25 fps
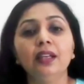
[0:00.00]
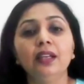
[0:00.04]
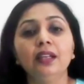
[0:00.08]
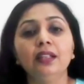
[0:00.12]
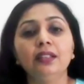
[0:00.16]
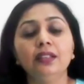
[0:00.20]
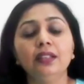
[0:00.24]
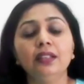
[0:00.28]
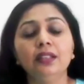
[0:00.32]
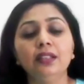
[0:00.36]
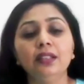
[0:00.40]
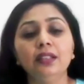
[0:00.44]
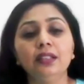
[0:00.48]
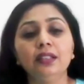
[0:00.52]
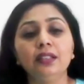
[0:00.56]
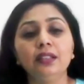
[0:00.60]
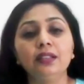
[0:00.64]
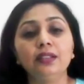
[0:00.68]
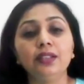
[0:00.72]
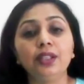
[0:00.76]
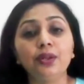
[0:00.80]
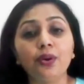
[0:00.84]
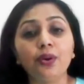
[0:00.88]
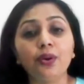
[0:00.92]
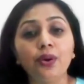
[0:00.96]
The
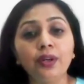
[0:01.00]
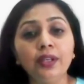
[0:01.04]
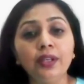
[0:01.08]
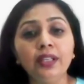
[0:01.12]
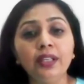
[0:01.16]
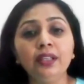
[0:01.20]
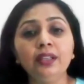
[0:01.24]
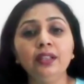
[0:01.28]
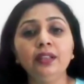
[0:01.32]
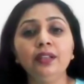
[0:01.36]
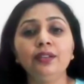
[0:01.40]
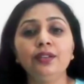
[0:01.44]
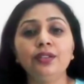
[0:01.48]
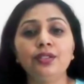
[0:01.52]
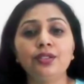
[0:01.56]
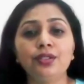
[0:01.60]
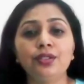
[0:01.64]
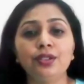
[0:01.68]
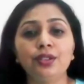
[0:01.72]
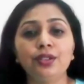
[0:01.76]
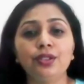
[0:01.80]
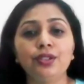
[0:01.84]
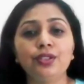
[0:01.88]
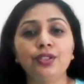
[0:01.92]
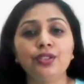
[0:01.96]
theoretical
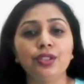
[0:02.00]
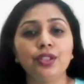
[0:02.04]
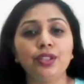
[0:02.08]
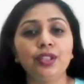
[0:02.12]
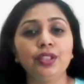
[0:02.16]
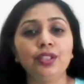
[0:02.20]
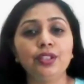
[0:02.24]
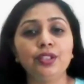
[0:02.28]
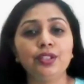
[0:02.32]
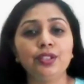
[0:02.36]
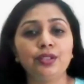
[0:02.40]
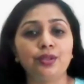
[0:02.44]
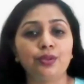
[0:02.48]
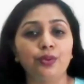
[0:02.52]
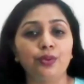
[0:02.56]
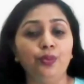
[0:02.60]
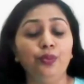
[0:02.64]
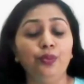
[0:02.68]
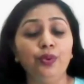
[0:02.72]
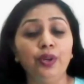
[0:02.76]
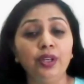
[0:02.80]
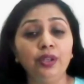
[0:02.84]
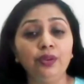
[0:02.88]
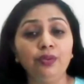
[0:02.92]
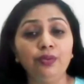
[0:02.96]
research is
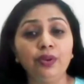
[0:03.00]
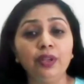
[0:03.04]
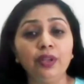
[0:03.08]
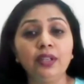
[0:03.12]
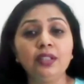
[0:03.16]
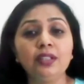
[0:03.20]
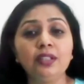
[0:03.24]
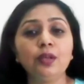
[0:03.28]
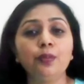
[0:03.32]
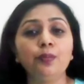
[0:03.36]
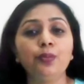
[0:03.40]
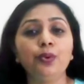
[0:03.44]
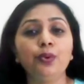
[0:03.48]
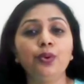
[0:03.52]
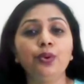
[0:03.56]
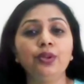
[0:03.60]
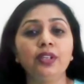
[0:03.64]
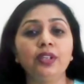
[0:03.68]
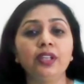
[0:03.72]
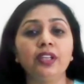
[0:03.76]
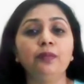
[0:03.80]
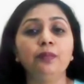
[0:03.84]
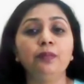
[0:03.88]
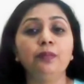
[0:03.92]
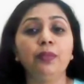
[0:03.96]
very well
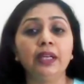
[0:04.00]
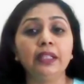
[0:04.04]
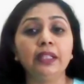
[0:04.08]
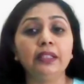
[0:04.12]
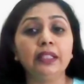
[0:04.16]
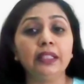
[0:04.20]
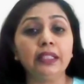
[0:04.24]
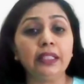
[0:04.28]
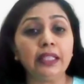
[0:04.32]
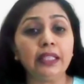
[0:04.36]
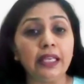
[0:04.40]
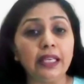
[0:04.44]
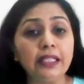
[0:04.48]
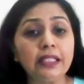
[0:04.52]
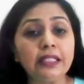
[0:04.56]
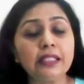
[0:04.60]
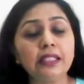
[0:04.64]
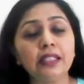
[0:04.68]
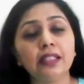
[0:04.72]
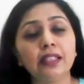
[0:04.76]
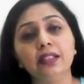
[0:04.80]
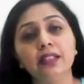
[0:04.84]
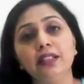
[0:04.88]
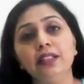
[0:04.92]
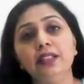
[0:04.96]
supported by the case
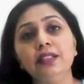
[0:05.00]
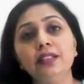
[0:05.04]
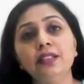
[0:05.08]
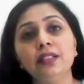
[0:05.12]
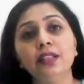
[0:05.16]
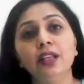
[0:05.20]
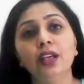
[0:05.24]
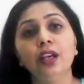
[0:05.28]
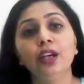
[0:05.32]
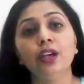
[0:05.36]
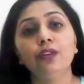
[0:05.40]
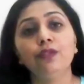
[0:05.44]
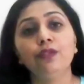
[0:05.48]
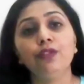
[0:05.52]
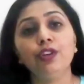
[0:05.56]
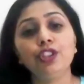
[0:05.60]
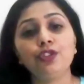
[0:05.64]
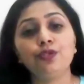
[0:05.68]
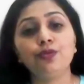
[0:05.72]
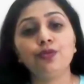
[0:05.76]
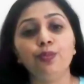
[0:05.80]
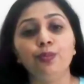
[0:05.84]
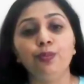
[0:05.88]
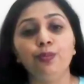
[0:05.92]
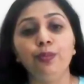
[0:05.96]
studies,
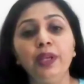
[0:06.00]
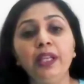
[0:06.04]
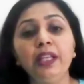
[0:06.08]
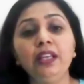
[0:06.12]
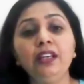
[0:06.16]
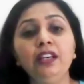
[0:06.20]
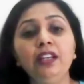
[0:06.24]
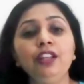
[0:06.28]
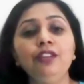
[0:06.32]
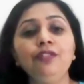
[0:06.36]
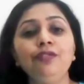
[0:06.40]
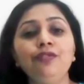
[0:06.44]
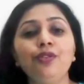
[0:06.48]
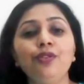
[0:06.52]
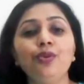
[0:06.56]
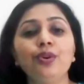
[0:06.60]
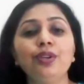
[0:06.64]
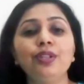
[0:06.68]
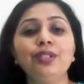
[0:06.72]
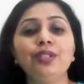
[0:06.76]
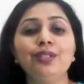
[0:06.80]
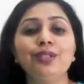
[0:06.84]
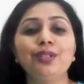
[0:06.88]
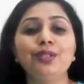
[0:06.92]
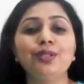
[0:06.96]
which mainly
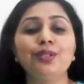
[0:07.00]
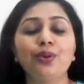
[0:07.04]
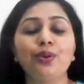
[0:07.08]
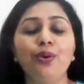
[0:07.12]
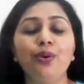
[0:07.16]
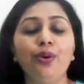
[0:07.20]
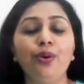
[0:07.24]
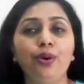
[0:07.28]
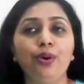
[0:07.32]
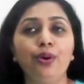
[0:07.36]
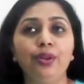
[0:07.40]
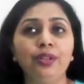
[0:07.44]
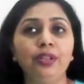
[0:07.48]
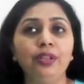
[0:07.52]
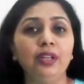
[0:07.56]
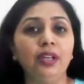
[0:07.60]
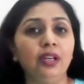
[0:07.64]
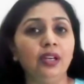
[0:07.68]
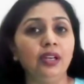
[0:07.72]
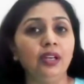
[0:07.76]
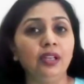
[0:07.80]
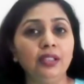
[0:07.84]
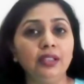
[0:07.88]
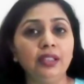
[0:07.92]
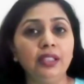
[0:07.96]
focuses on
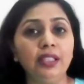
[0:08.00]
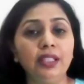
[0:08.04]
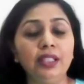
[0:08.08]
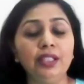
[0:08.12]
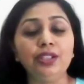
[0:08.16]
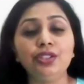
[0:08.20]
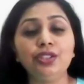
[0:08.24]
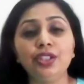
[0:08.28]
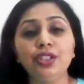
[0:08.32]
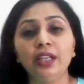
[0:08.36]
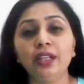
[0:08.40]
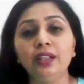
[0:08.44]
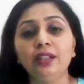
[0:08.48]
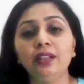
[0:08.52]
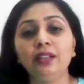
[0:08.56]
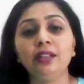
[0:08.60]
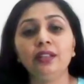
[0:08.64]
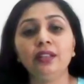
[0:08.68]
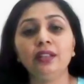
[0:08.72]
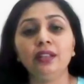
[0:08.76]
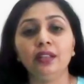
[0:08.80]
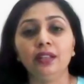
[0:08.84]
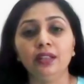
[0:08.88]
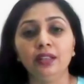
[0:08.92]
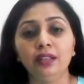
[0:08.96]
the
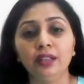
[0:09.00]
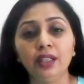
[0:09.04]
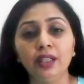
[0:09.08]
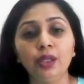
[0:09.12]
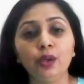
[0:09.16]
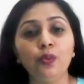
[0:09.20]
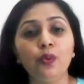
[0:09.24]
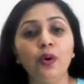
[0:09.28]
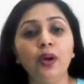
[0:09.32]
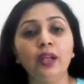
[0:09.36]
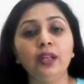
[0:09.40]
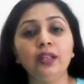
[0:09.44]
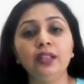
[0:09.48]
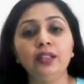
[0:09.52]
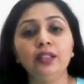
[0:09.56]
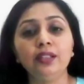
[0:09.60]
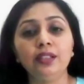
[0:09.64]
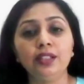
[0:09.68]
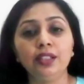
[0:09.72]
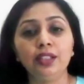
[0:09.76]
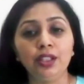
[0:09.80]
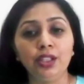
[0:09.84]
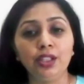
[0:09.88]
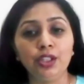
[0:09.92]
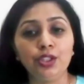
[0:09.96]
gender
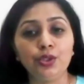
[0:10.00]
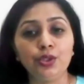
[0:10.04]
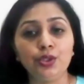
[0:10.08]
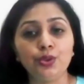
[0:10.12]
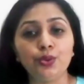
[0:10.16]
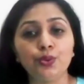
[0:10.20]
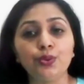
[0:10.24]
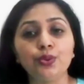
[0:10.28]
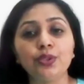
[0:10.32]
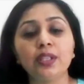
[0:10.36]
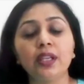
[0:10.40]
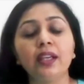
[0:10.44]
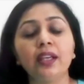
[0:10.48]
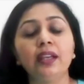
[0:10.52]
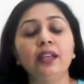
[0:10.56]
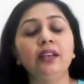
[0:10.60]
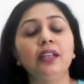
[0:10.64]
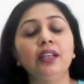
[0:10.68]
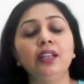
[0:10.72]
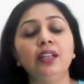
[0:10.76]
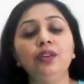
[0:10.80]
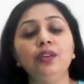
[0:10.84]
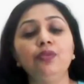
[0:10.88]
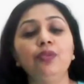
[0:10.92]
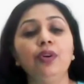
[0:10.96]
equality issues and
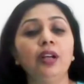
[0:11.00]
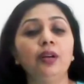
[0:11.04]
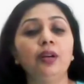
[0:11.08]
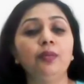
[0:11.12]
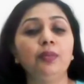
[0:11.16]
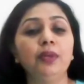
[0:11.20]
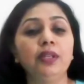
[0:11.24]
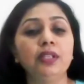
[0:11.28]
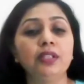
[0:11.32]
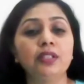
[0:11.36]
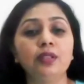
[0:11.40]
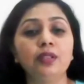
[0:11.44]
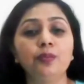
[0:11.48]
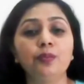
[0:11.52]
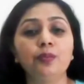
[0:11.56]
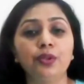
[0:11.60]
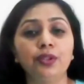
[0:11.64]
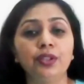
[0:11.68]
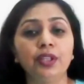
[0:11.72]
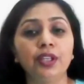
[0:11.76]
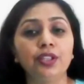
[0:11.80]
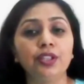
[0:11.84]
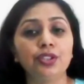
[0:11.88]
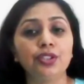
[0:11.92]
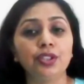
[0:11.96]
environmental
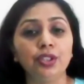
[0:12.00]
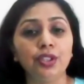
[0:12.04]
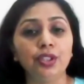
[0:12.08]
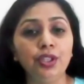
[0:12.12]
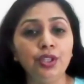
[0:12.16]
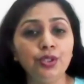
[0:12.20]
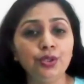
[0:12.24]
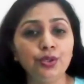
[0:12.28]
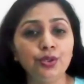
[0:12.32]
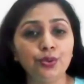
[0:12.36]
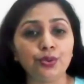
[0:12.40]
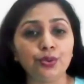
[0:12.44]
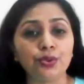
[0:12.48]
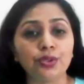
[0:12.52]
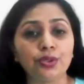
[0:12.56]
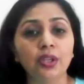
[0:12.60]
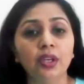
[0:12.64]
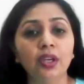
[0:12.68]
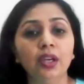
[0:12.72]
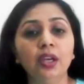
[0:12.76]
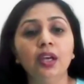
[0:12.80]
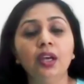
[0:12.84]
protection issues.